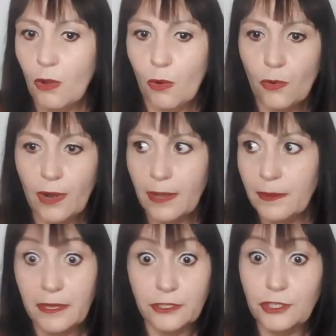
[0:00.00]

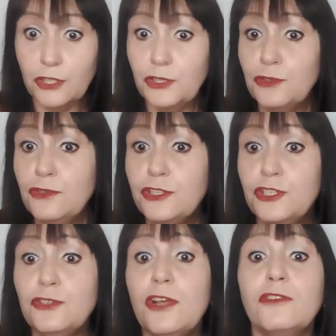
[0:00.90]
or
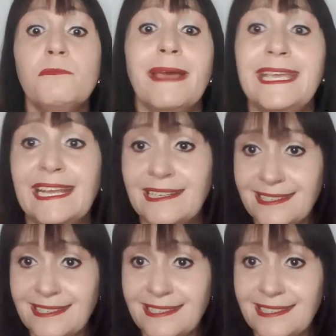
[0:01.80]
you don't make any